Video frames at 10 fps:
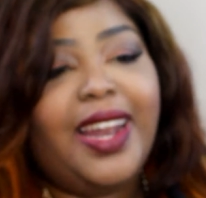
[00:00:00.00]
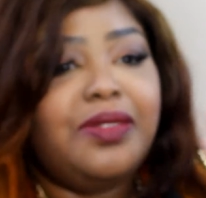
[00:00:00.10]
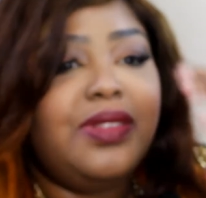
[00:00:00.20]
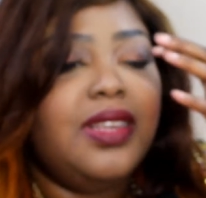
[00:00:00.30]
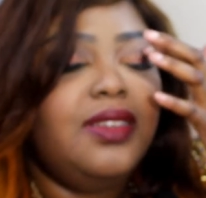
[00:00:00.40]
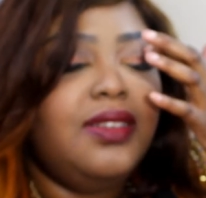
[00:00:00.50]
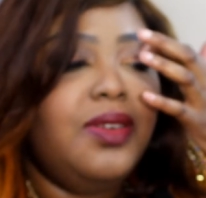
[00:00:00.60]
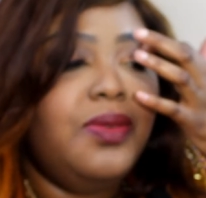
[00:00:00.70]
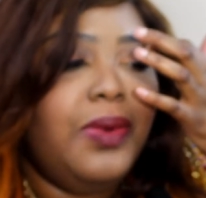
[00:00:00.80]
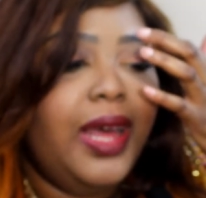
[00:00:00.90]
And I was like, you
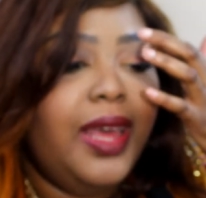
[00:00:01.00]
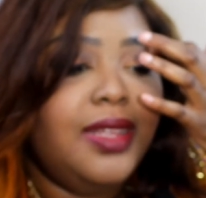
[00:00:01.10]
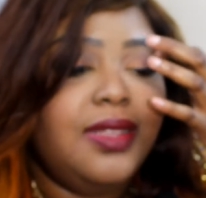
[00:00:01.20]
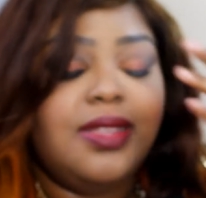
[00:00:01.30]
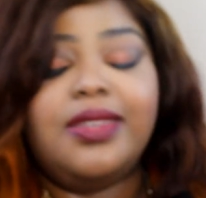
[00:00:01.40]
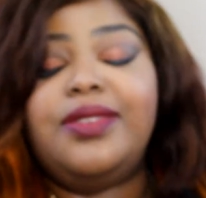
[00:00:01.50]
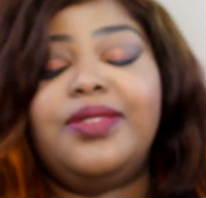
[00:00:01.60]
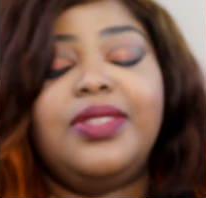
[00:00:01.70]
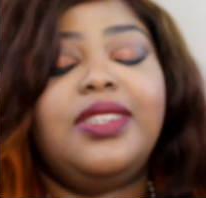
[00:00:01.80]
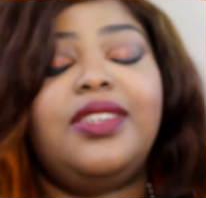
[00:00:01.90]
know what?
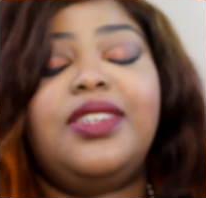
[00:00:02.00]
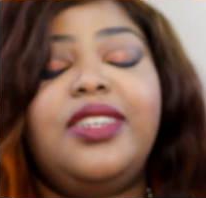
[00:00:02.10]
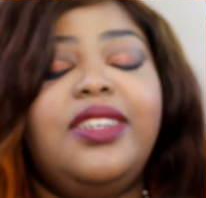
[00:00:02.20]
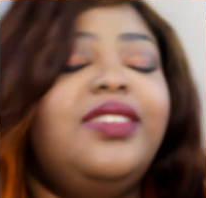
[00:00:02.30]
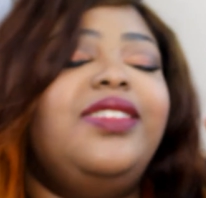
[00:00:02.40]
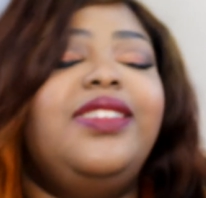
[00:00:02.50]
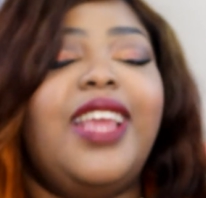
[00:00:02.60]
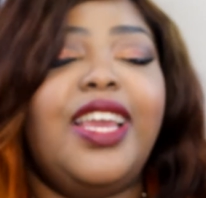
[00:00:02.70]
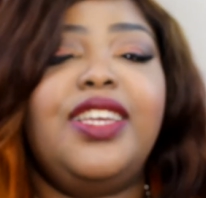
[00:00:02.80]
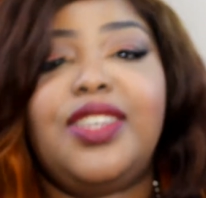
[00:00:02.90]
Girl,
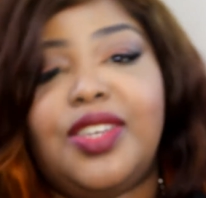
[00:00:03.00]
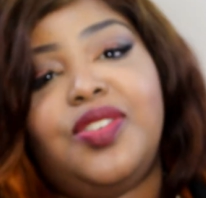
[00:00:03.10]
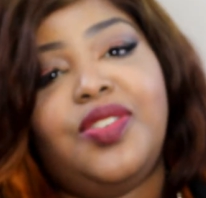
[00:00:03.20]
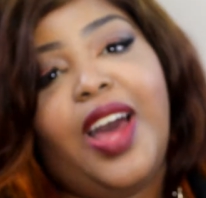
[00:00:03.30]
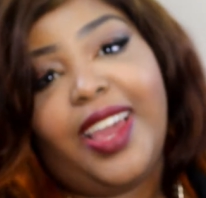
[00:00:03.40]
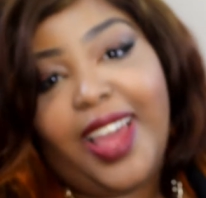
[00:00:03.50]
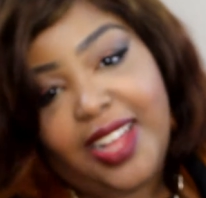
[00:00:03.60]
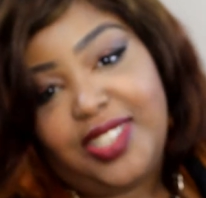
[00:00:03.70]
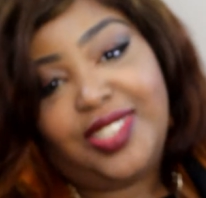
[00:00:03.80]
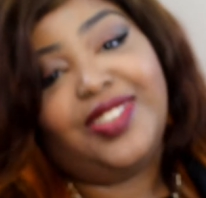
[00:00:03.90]
thank you. I
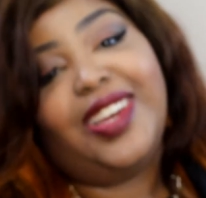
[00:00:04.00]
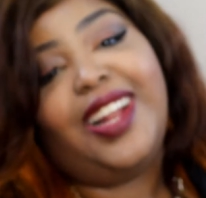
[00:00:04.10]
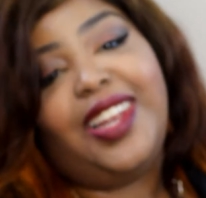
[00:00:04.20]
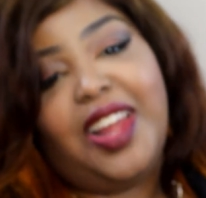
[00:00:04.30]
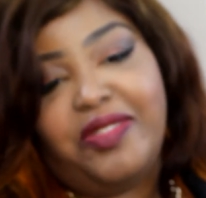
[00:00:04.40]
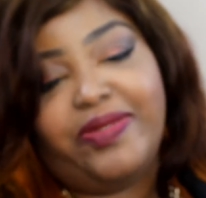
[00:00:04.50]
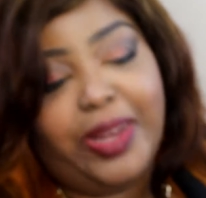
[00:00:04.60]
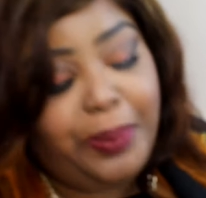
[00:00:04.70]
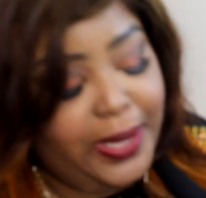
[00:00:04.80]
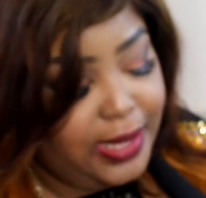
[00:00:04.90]
got you. And I love
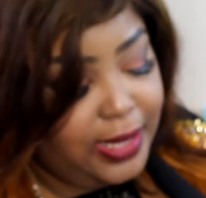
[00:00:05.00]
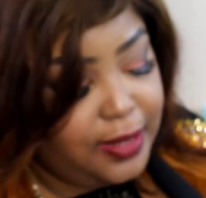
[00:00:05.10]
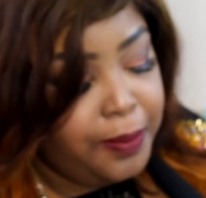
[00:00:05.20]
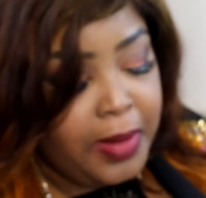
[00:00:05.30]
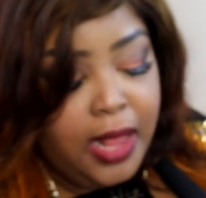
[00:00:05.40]
my pieces.